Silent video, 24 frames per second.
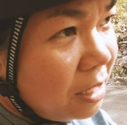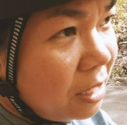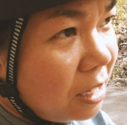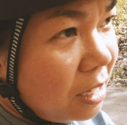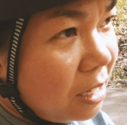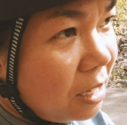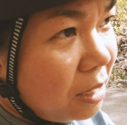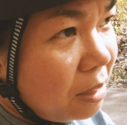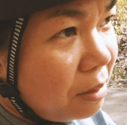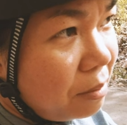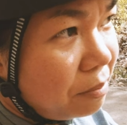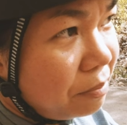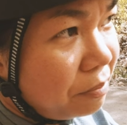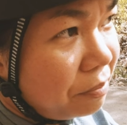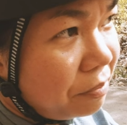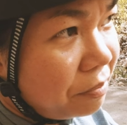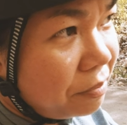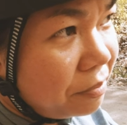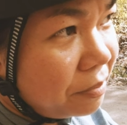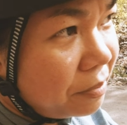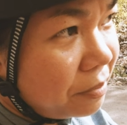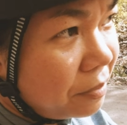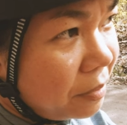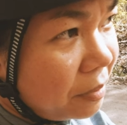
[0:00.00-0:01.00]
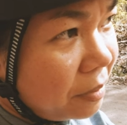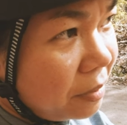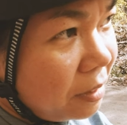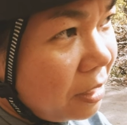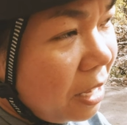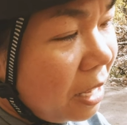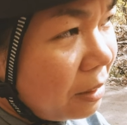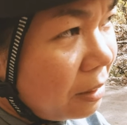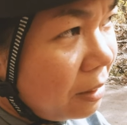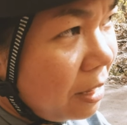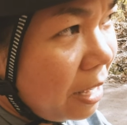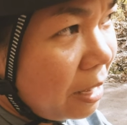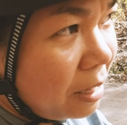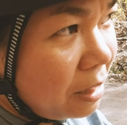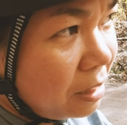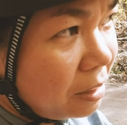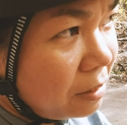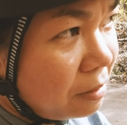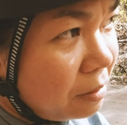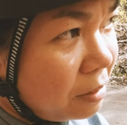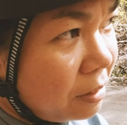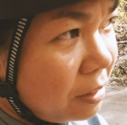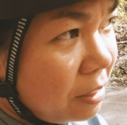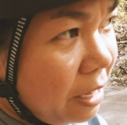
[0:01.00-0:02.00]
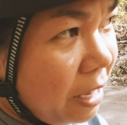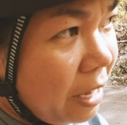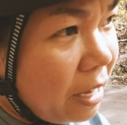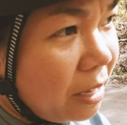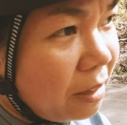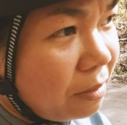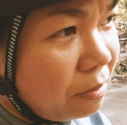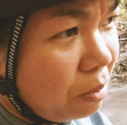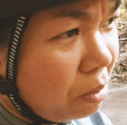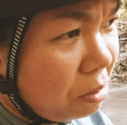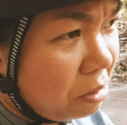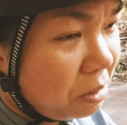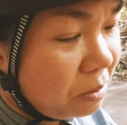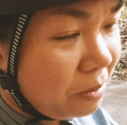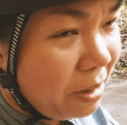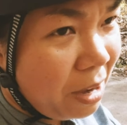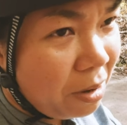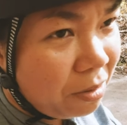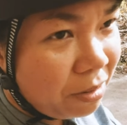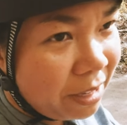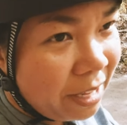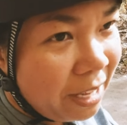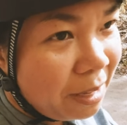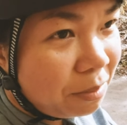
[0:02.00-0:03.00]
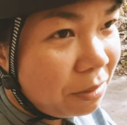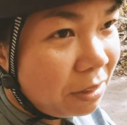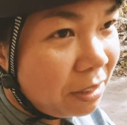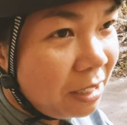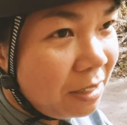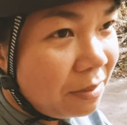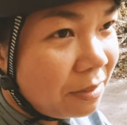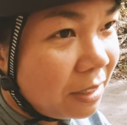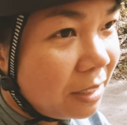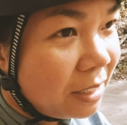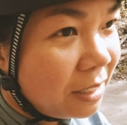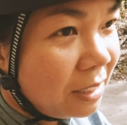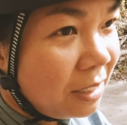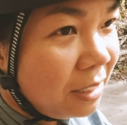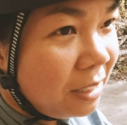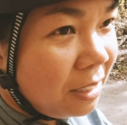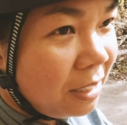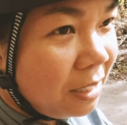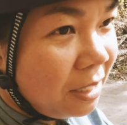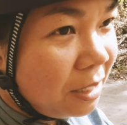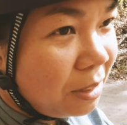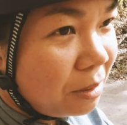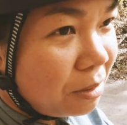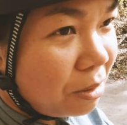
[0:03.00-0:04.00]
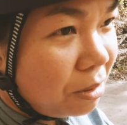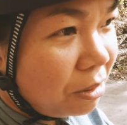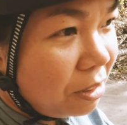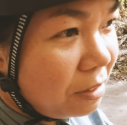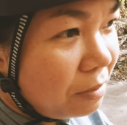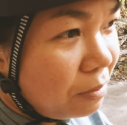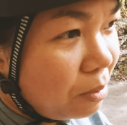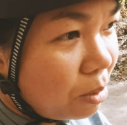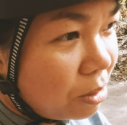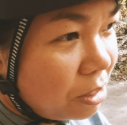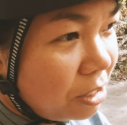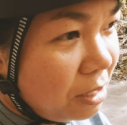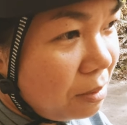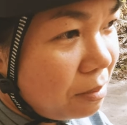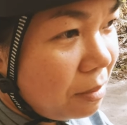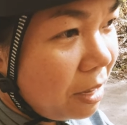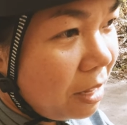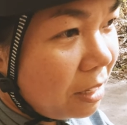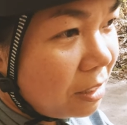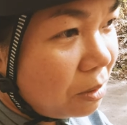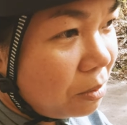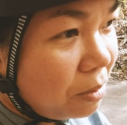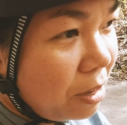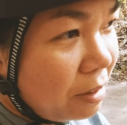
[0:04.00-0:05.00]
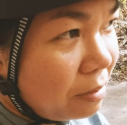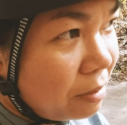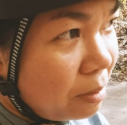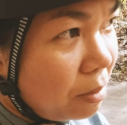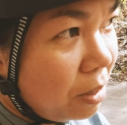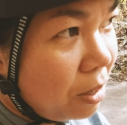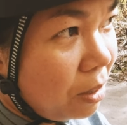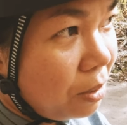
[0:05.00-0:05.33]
Um, yeah. Not that, yeah, 14, wow, can't believe it. We're only 14 miles away from